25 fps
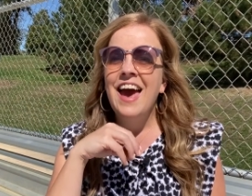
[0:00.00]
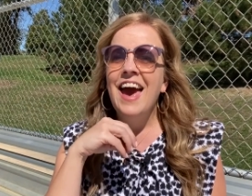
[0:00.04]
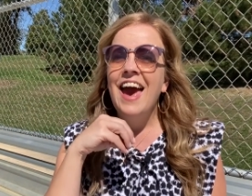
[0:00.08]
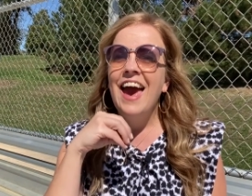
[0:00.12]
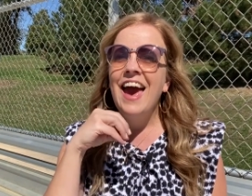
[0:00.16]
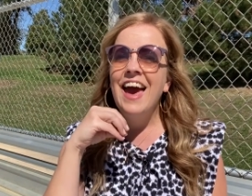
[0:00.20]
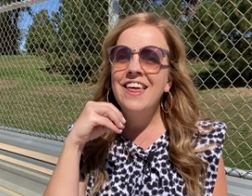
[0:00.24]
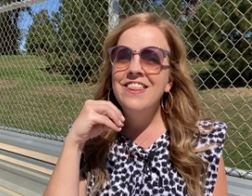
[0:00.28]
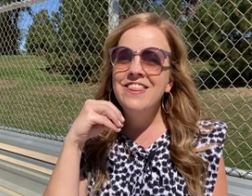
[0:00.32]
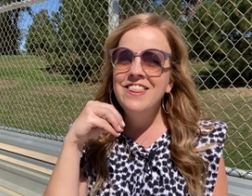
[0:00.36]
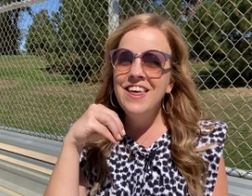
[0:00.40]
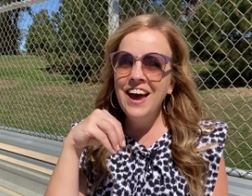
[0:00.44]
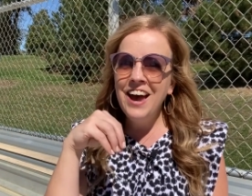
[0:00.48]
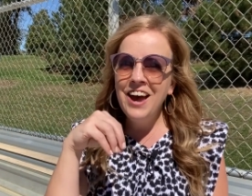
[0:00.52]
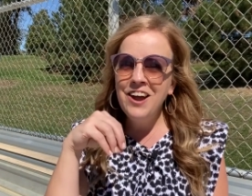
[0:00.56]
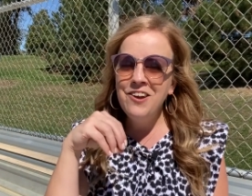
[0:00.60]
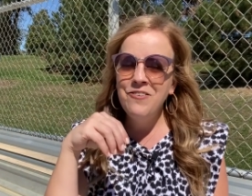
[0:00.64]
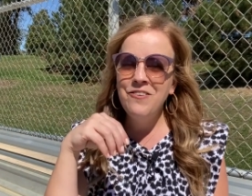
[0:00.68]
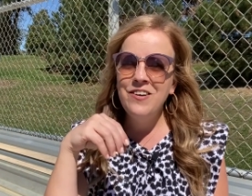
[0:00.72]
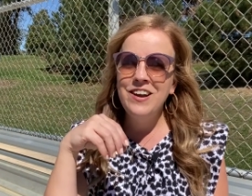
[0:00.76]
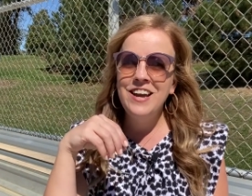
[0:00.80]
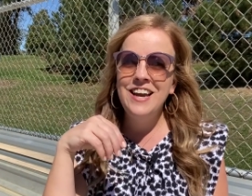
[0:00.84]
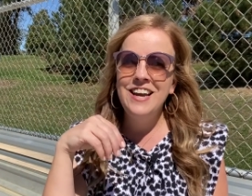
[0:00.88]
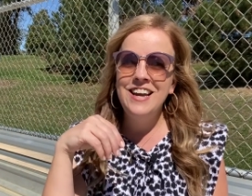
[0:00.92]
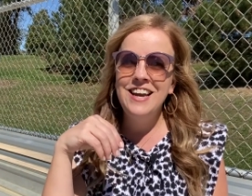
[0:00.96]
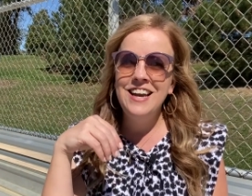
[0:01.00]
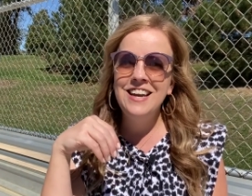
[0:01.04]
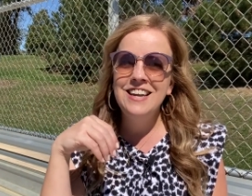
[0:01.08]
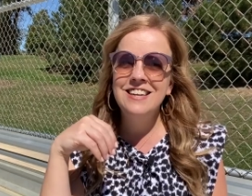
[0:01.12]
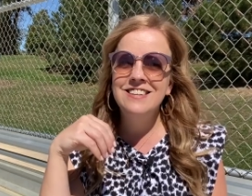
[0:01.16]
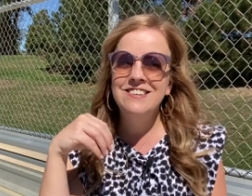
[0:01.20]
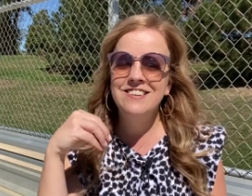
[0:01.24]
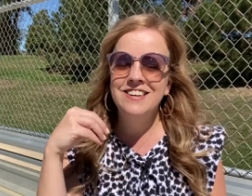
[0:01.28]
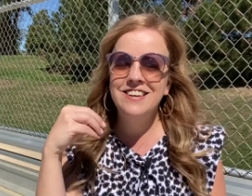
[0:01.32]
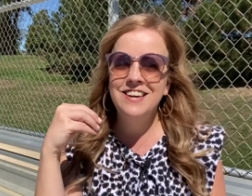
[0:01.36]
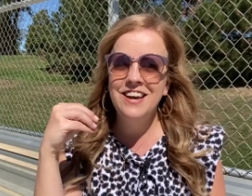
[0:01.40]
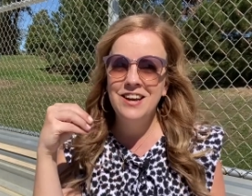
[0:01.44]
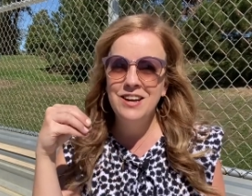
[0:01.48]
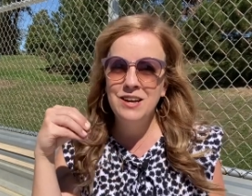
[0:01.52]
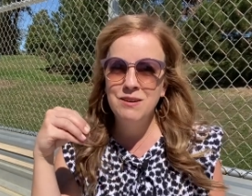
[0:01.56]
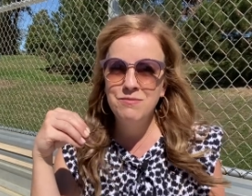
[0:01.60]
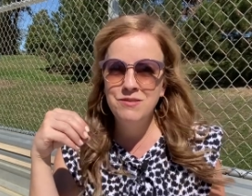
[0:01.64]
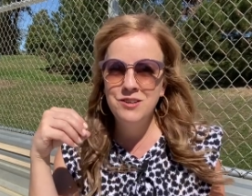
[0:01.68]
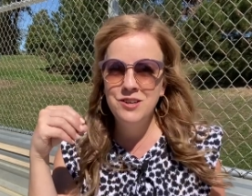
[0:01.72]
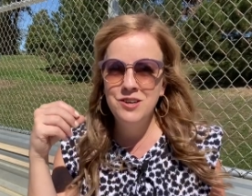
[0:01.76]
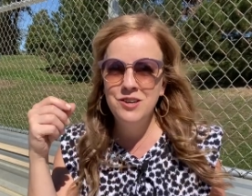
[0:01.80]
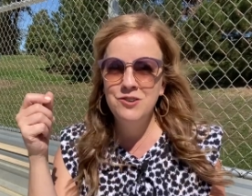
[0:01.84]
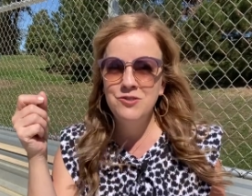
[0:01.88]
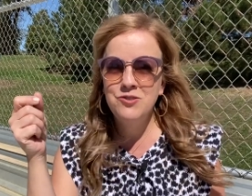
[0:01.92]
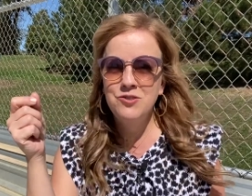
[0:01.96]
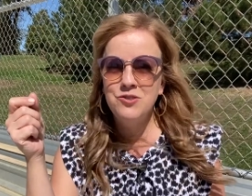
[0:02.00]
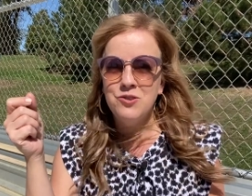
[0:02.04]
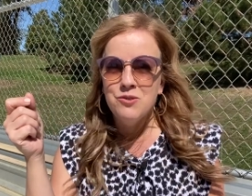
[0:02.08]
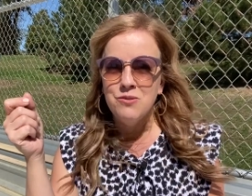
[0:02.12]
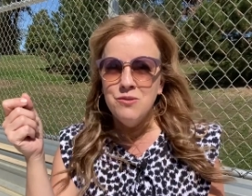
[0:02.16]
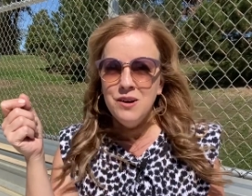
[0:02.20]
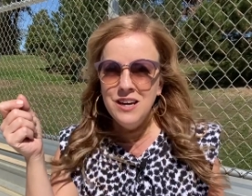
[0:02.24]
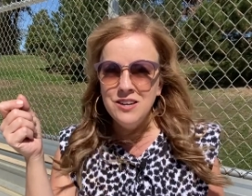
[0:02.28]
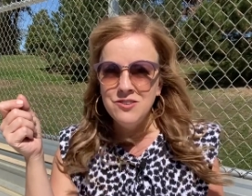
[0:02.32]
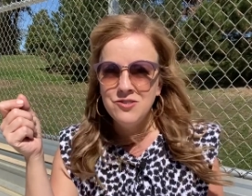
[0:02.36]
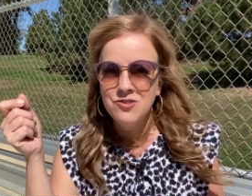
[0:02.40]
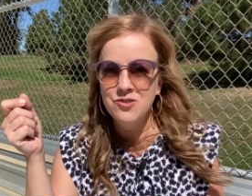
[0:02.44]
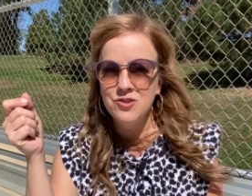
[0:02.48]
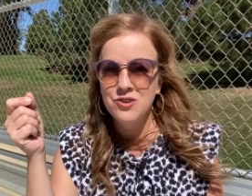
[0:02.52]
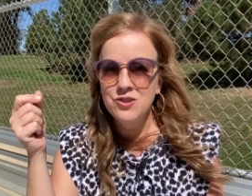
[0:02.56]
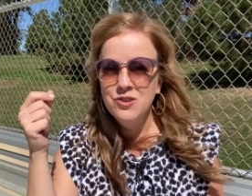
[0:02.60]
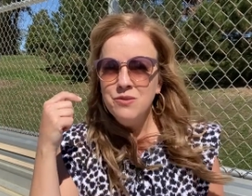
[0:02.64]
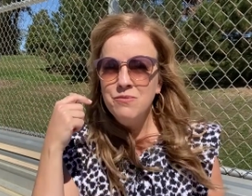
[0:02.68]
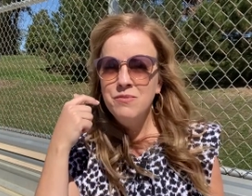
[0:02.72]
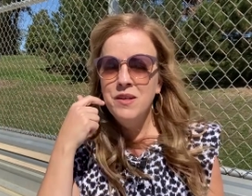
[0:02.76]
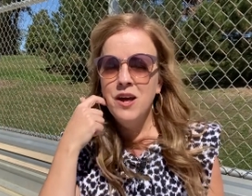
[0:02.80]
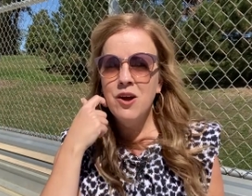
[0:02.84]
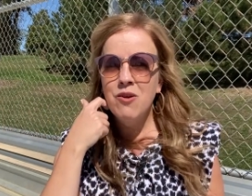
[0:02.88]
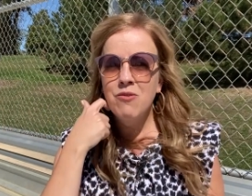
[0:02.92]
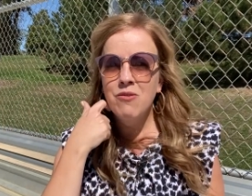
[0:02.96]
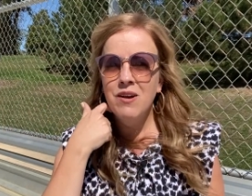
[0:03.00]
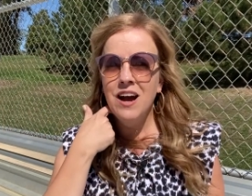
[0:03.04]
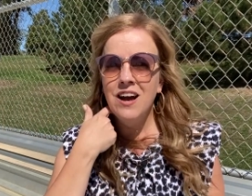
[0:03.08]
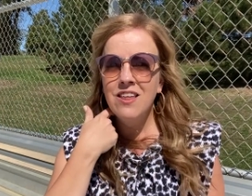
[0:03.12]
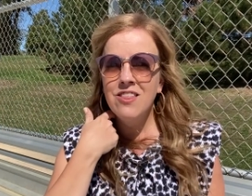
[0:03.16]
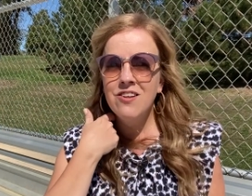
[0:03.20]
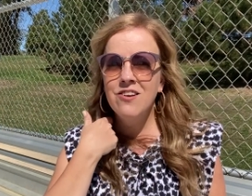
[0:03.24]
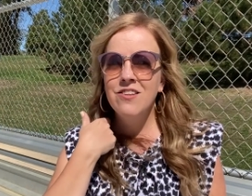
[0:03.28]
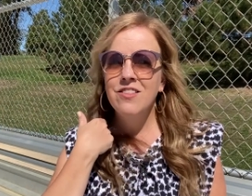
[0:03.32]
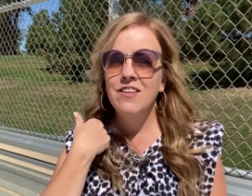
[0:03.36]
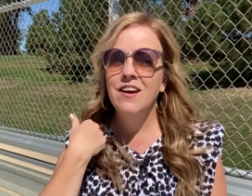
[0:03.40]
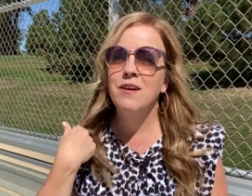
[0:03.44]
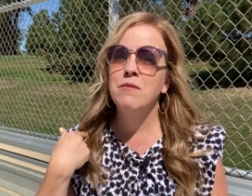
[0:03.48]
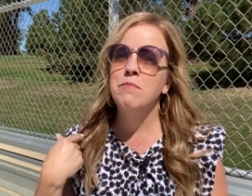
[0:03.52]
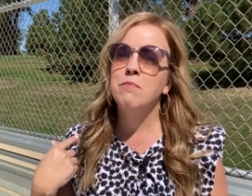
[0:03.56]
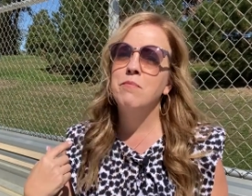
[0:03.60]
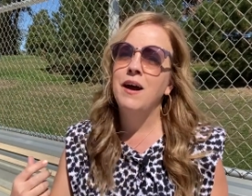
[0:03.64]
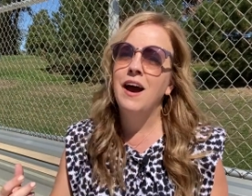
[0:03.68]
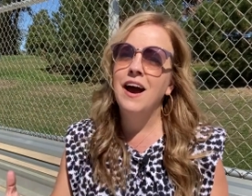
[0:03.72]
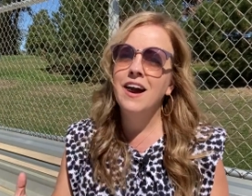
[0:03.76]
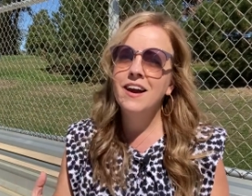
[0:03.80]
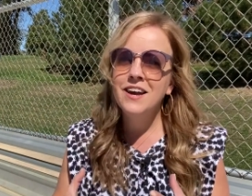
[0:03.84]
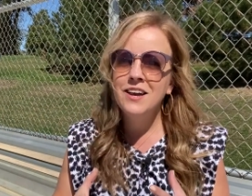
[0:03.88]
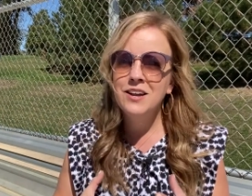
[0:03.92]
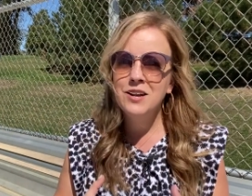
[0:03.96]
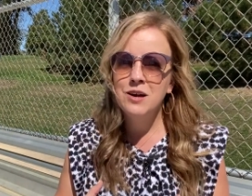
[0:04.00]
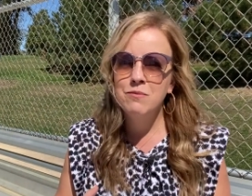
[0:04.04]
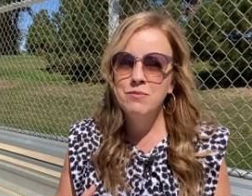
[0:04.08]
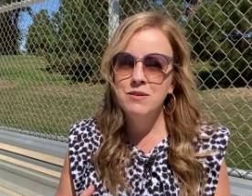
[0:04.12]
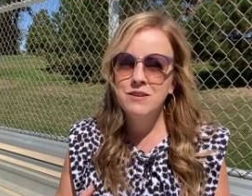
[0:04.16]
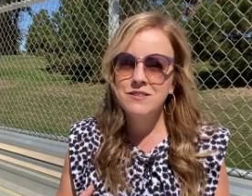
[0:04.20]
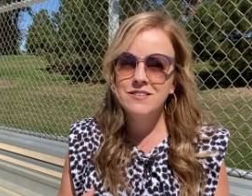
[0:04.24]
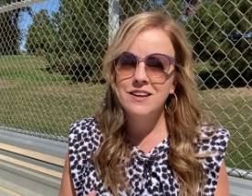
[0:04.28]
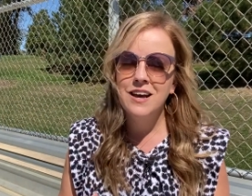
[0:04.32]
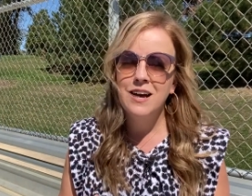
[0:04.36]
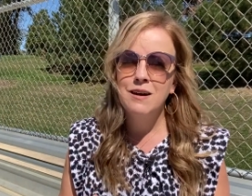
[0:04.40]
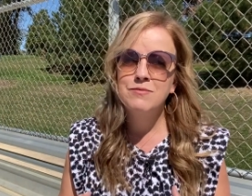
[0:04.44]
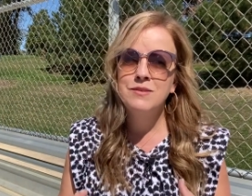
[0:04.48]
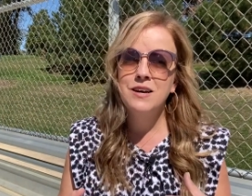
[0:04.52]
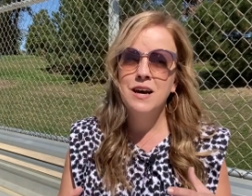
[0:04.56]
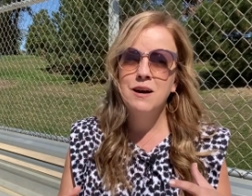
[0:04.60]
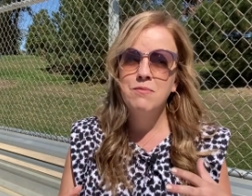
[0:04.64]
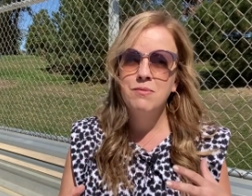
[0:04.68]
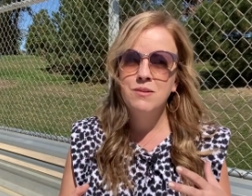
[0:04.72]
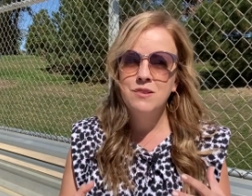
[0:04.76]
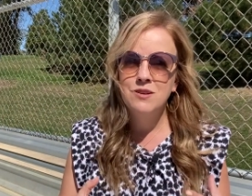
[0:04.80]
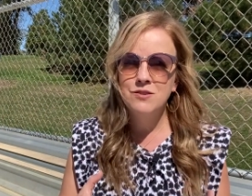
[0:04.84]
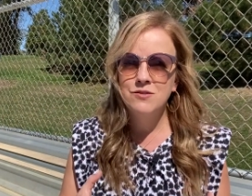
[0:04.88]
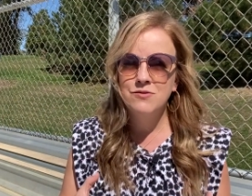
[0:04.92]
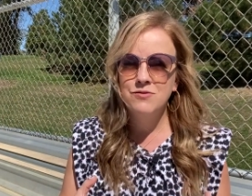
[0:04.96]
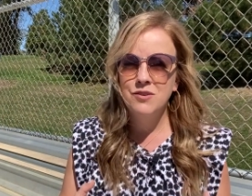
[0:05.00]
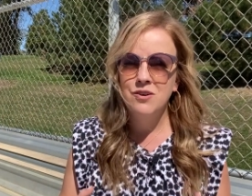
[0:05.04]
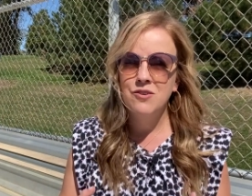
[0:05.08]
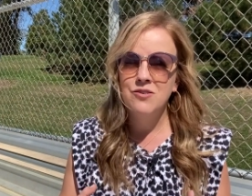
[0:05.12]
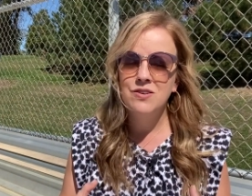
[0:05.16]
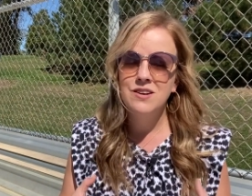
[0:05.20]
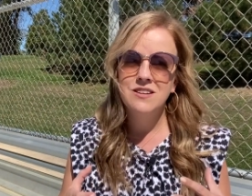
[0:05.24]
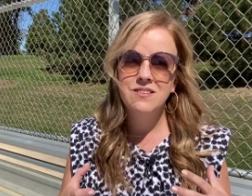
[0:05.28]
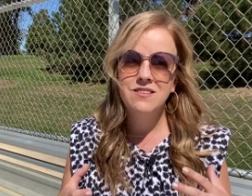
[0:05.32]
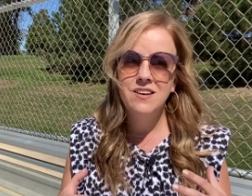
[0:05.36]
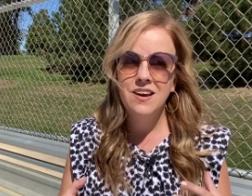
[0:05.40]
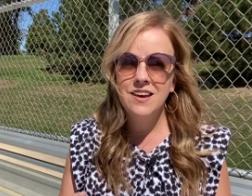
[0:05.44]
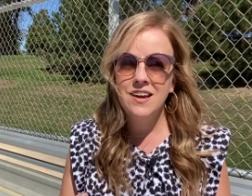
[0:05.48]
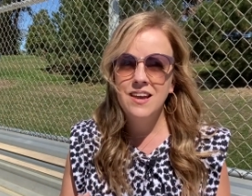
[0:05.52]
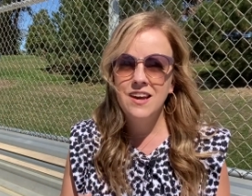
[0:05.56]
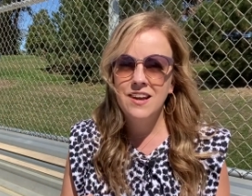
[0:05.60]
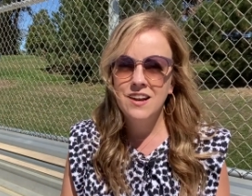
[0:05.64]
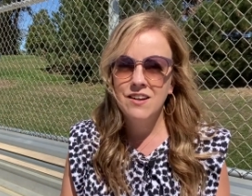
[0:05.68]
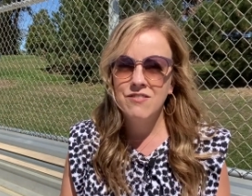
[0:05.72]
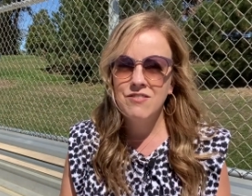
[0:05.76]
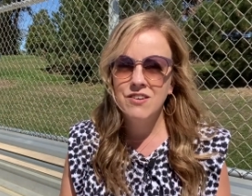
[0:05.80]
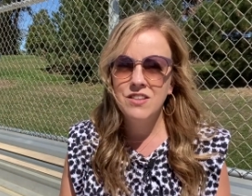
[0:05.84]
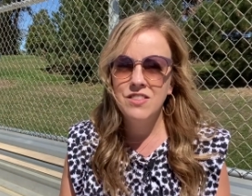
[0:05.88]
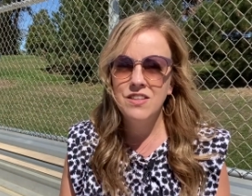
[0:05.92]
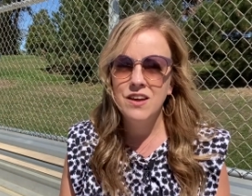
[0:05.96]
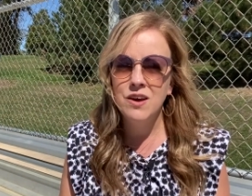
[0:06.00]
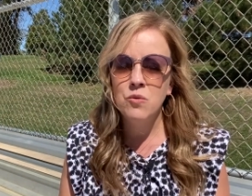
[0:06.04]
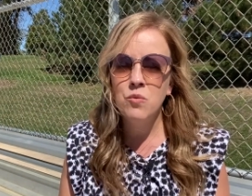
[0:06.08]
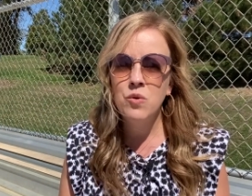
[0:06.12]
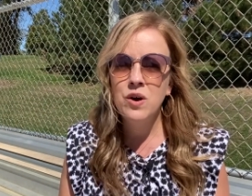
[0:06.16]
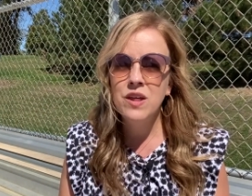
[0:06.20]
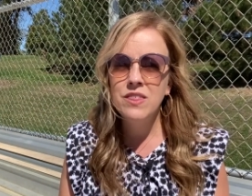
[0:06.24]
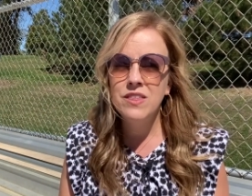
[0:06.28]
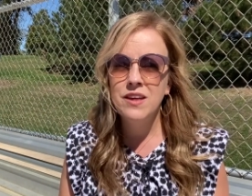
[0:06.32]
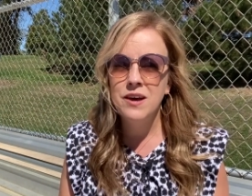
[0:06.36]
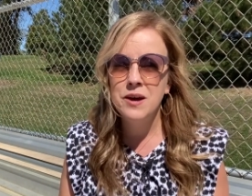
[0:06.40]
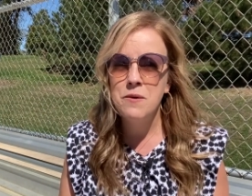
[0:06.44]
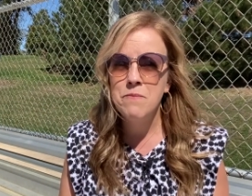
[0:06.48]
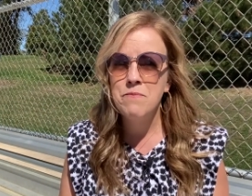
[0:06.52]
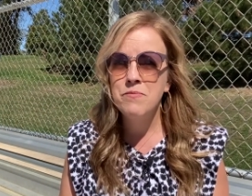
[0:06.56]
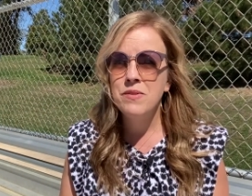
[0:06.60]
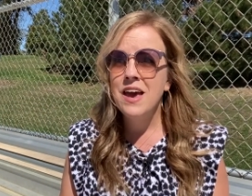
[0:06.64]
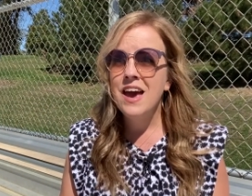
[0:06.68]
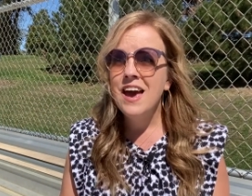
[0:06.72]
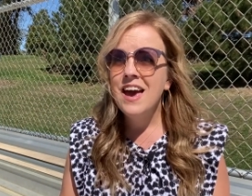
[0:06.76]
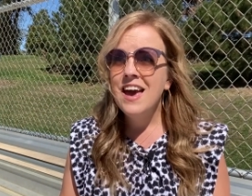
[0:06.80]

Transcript: And then when he needed to get up to use the restroom, rather than packing up his laptop and his phone and taking everything with him,